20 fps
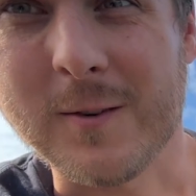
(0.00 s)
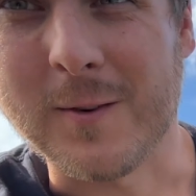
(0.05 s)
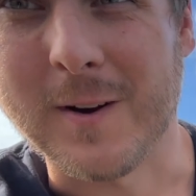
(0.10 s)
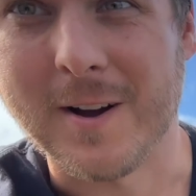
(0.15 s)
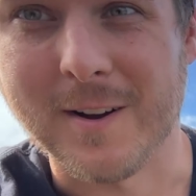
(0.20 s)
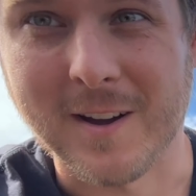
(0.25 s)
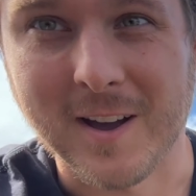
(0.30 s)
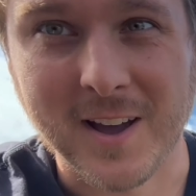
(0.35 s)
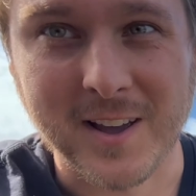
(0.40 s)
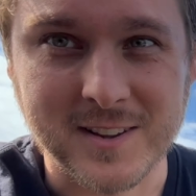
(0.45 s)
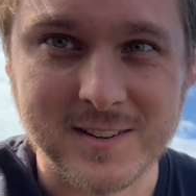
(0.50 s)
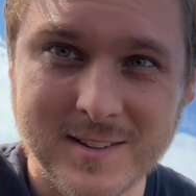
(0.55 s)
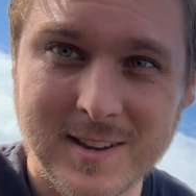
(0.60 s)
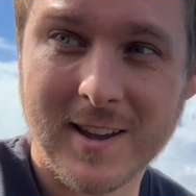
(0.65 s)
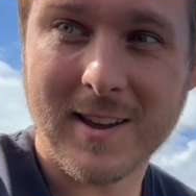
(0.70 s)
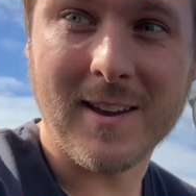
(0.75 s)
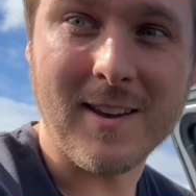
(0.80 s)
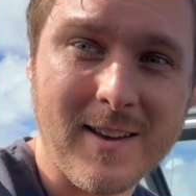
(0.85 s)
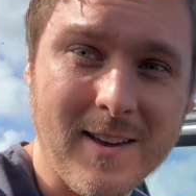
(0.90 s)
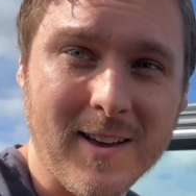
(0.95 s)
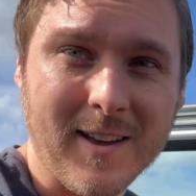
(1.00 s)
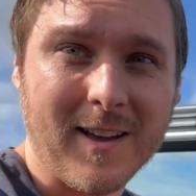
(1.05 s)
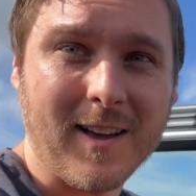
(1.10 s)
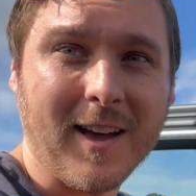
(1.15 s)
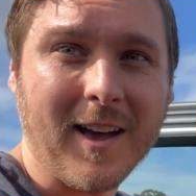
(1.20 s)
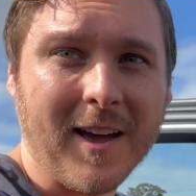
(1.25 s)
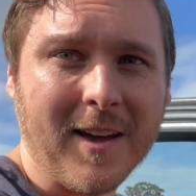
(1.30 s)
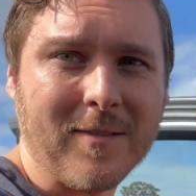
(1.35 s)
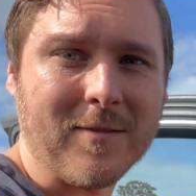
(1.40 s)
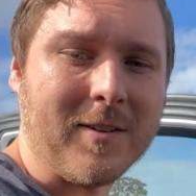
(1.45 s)
Wow, guys,
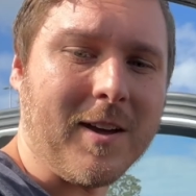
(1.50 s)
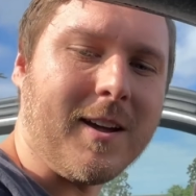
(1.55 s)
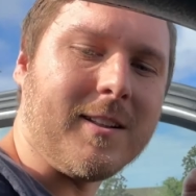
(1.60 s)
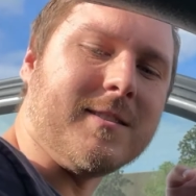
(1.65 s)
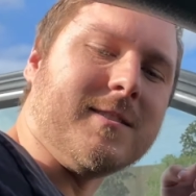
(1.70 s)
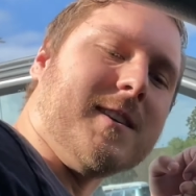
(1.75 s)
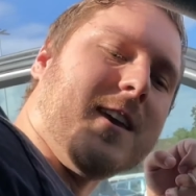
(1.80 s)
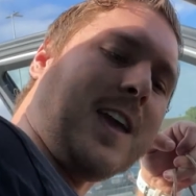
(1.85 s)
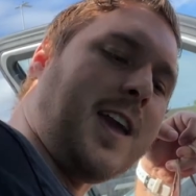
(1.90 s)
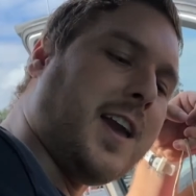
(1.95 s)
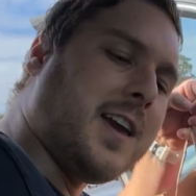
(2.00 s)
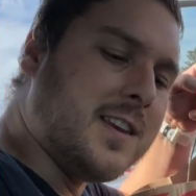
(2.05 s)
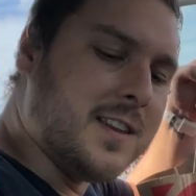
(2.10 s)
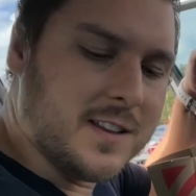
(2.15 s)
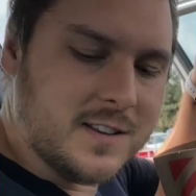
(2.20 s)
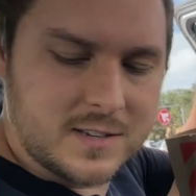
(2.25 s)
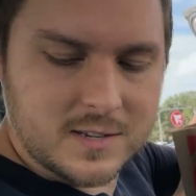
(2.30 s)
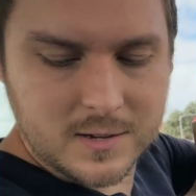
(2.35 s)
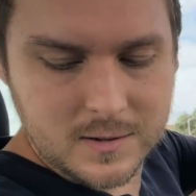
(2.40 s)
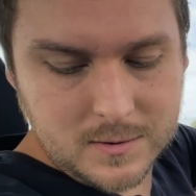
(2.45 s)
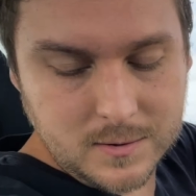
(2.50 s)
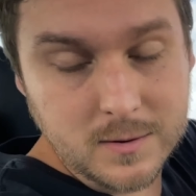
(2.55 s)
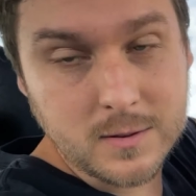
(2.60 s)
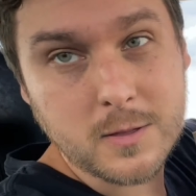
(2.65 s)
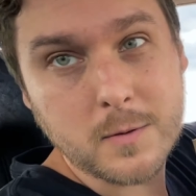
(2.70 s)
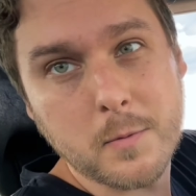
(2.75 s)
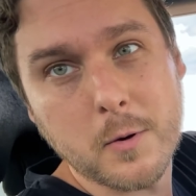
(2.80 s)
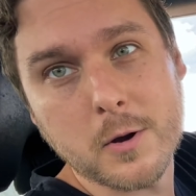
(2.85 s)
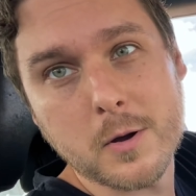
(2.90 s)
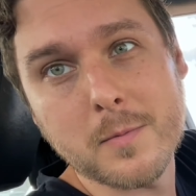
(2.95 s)
I have got to hand it to
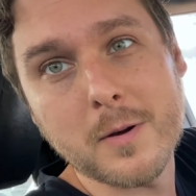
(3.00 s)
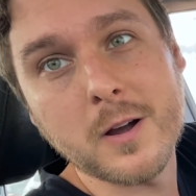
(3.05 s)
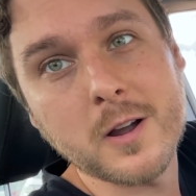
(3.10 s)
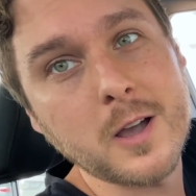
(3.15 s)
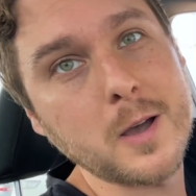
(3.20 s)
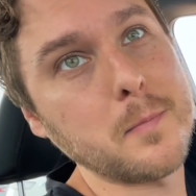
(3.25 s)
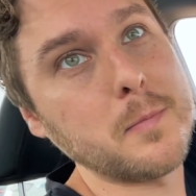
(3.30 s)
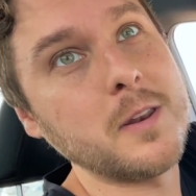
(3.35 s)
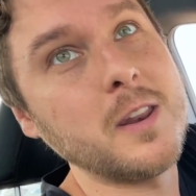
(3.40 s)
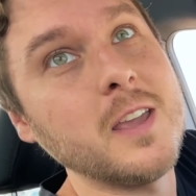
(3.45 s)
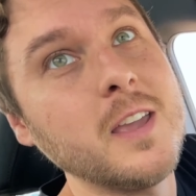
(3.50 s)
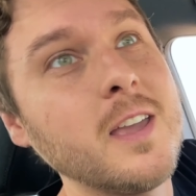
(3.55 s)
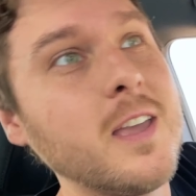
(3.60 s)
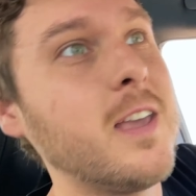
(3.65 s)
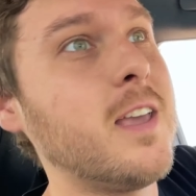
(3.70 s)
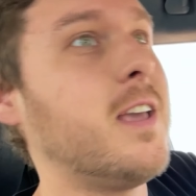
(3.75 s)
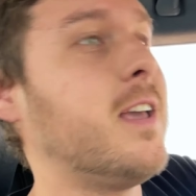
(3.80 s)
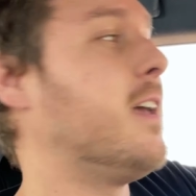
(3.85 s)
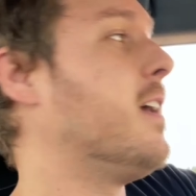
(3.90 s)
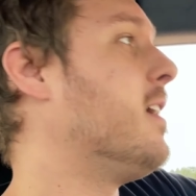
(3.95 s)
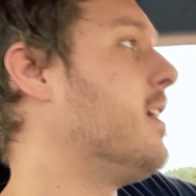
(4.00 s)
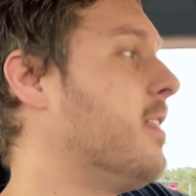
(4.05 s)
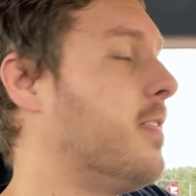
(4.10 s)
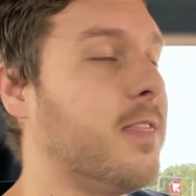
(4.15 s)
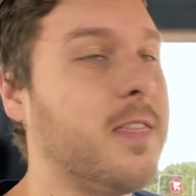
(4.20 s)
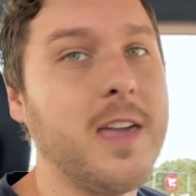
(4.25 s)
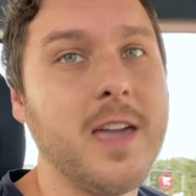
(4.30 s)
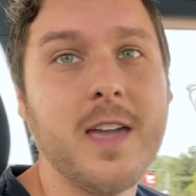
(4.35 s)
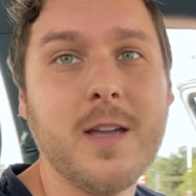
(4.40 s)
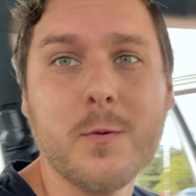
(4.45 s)
the Pokemon Company.
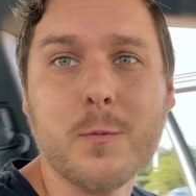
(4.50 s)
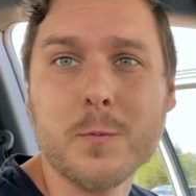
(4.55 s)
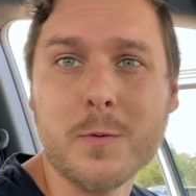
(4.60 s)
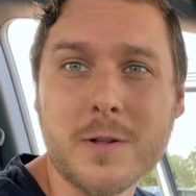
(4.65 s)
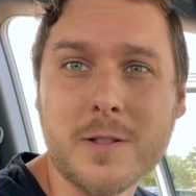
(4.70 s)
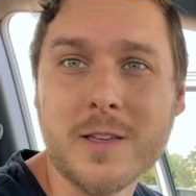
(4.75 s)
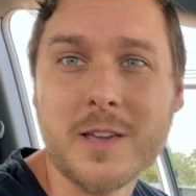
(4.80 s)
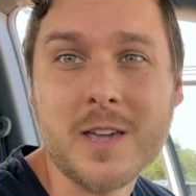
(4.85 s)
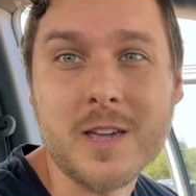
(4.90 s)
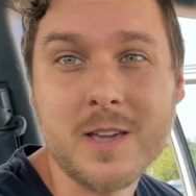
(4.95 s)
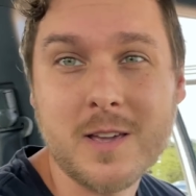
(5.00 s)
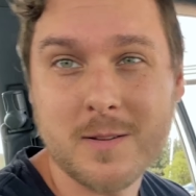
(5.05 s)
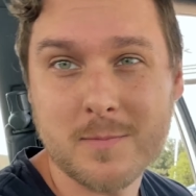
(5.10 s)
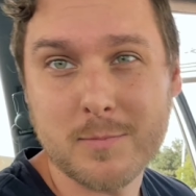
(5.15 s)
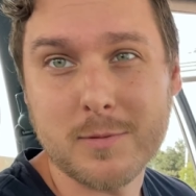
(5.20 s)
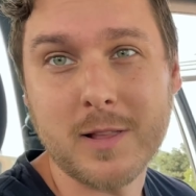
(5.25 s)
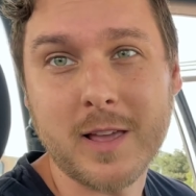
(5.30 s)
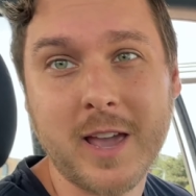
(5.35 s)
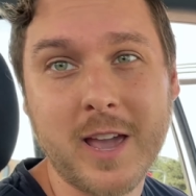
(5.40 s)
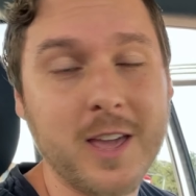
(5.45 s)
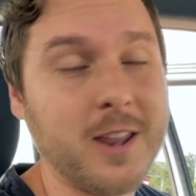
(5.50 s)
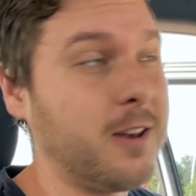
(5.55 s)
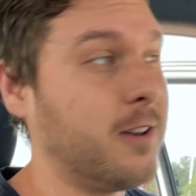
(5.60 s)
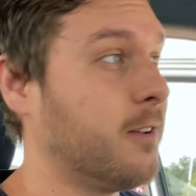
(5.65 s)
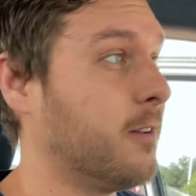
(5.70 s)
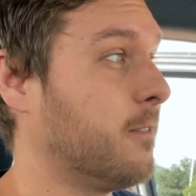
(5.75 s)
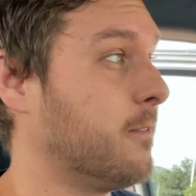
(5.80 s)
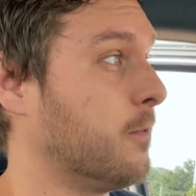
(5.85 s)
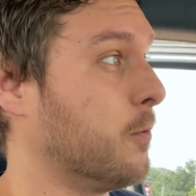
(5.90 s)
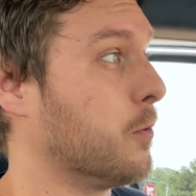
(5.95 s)
They really
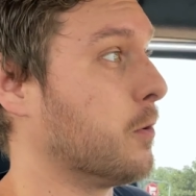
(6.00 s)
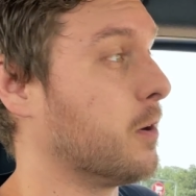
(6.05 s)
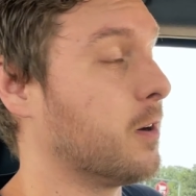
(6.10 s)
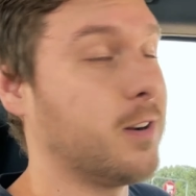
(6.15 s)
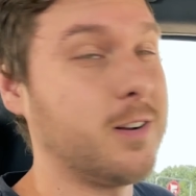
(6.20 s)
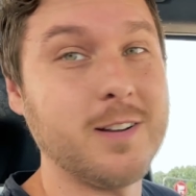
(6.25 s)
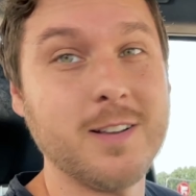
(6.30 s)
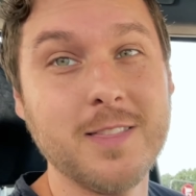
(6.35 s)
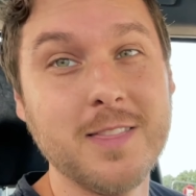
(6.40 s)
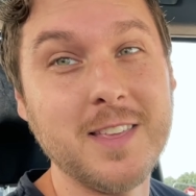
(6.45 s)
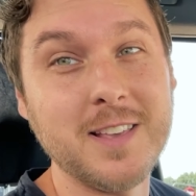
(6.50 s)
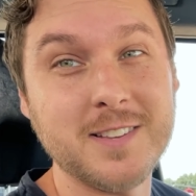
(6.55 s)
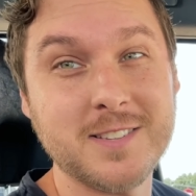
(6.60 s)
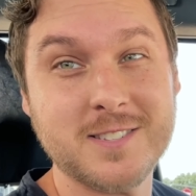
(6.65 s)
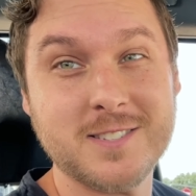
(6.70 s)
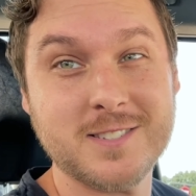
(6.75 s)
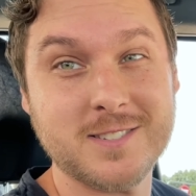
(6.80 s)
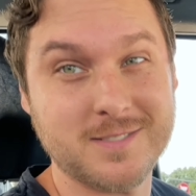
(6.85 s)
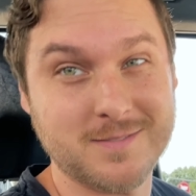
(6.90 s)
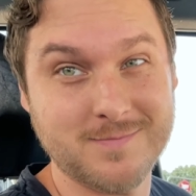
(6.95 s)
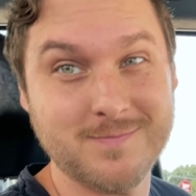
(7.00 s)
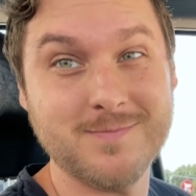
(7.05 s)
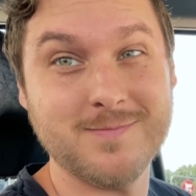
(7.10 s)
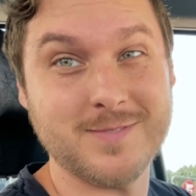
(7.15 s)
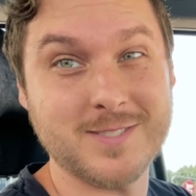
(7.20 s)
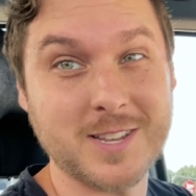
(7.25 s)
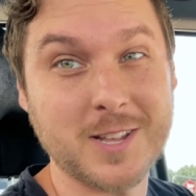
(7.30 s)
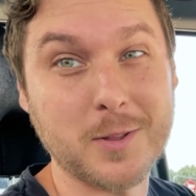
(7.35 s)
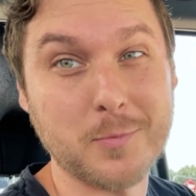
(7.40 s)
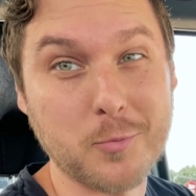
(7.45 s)
planned for this
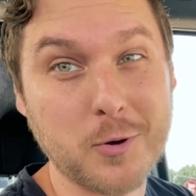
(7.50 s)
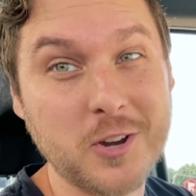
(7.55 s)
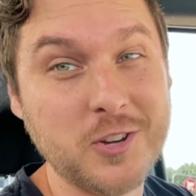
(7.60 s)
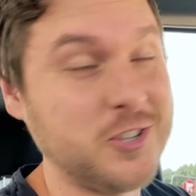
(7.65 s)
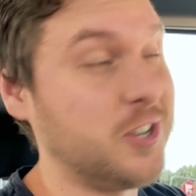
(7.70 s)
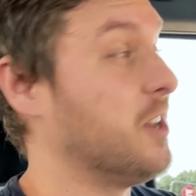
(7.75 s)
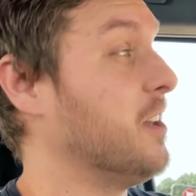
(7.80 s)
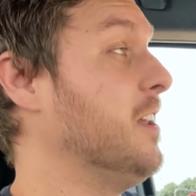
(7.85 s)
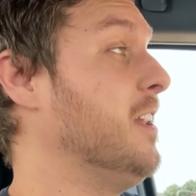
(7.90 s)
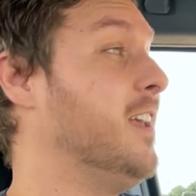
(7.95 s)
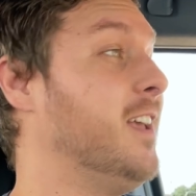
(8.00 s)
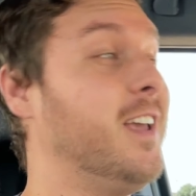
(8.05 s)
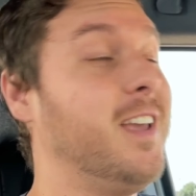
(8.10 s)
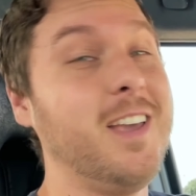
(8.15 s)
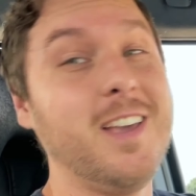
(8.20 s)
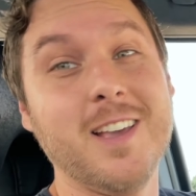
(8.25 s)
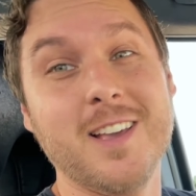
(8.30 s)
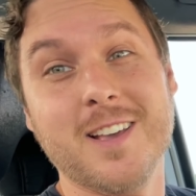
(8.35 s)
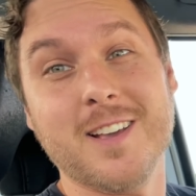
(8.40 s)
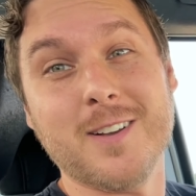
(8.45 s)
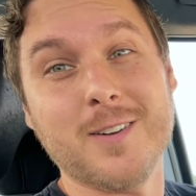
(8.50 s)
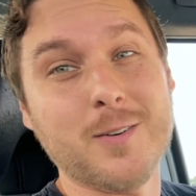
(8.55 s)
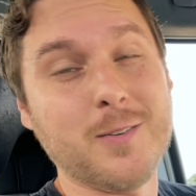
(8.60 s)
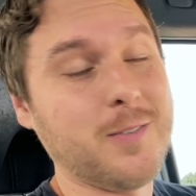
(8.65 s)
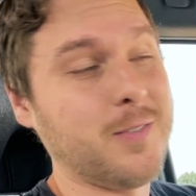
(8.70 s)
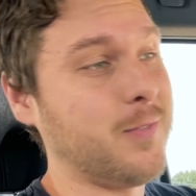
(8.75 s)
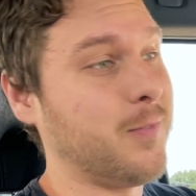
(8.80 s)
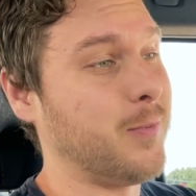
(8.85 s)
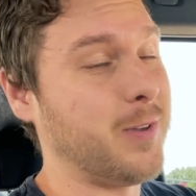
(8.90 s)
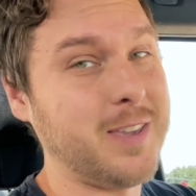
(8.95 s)
celebration.
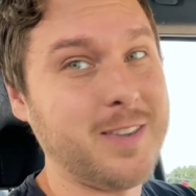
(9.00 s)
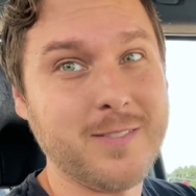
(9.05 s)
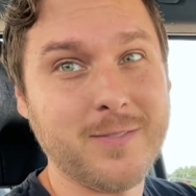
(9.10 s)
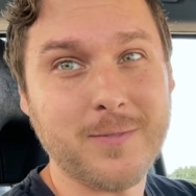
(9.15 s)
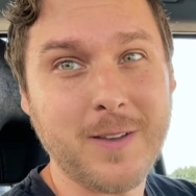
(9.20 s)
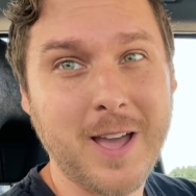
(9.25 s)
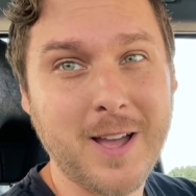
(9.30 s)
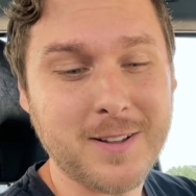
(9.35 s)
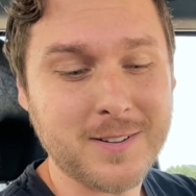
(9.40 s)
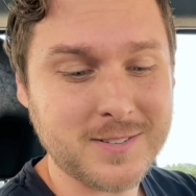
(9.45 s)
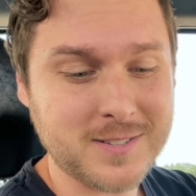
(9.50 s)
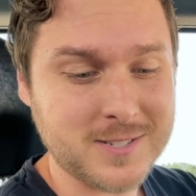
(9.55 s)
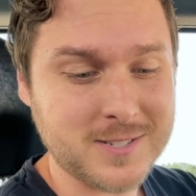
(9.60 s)
We found